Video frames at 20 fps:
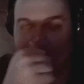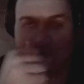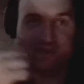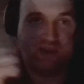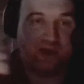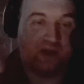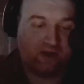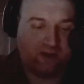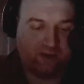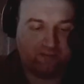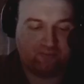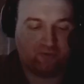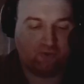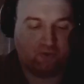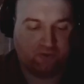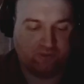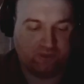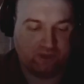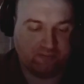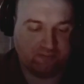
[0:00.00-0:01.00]
now I'm
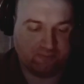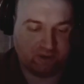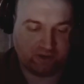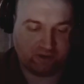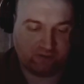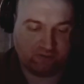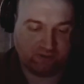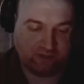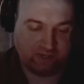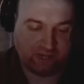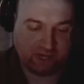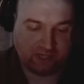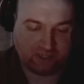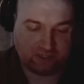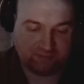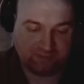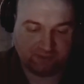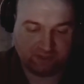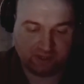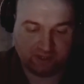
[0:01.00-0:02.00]
calling them Microdicks
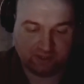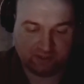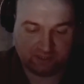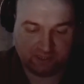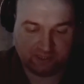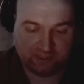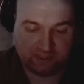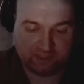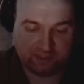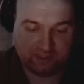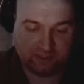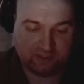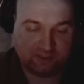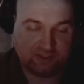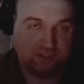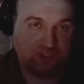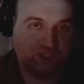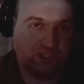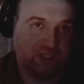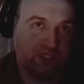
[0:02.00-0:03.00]
because they did this
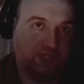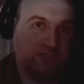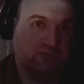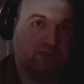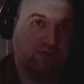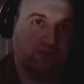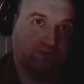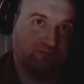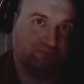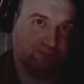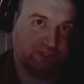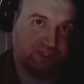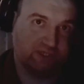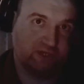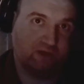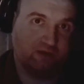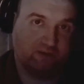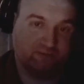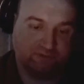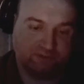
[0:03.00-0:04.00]
shit to
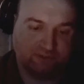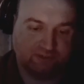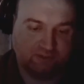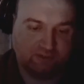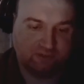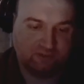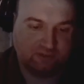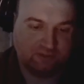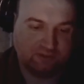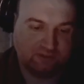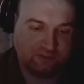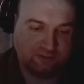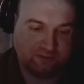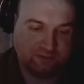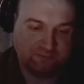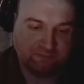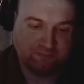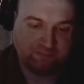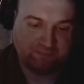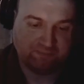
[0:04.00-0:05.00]
themselves.
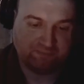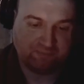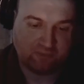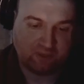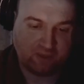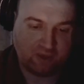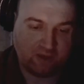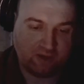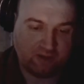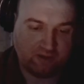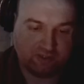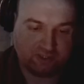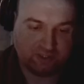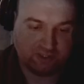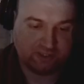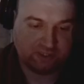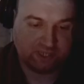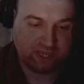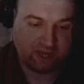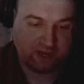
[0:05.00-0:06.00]
And they're
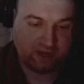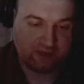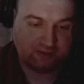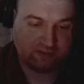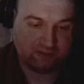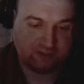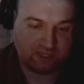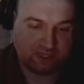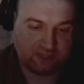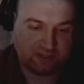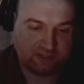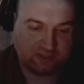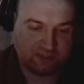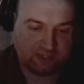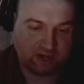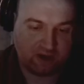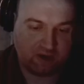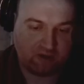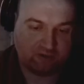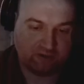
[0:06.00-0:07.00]
Satanist
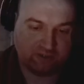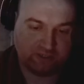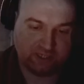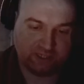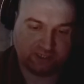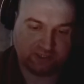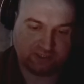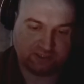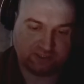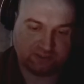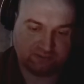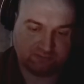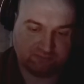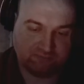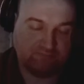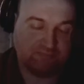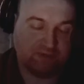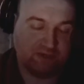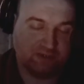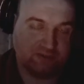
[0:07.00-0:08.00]
heretics,
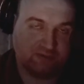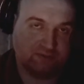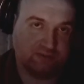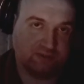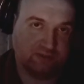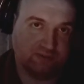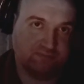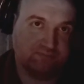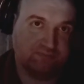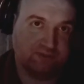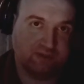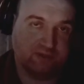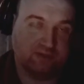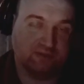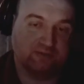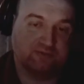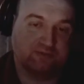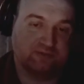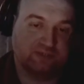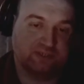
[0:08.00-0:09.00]
basically, because
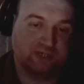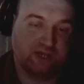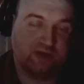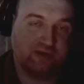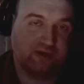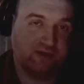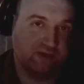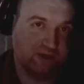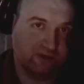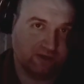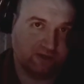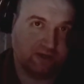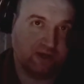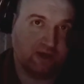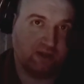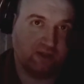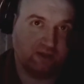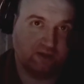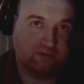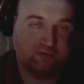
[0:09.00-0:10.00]
of Satya
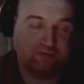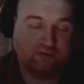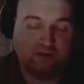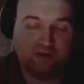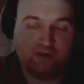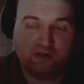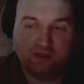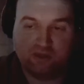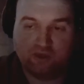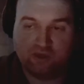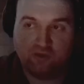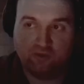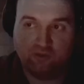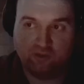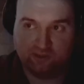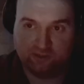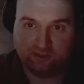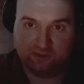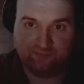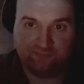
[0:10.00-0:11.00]
Nadella, who
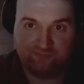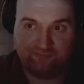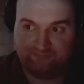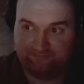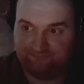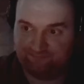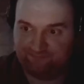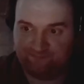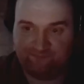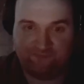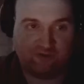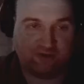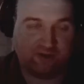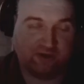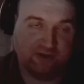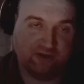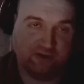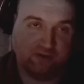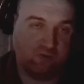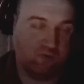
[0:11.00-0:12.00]
is a
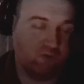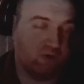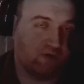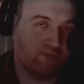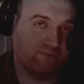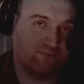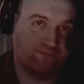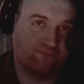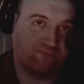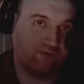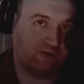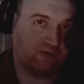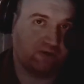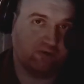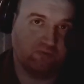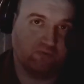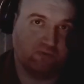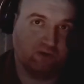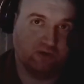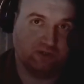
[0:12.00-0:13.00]
fucking whoever fuck he
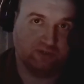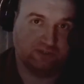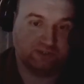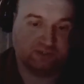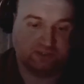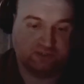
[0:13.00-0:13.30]
was.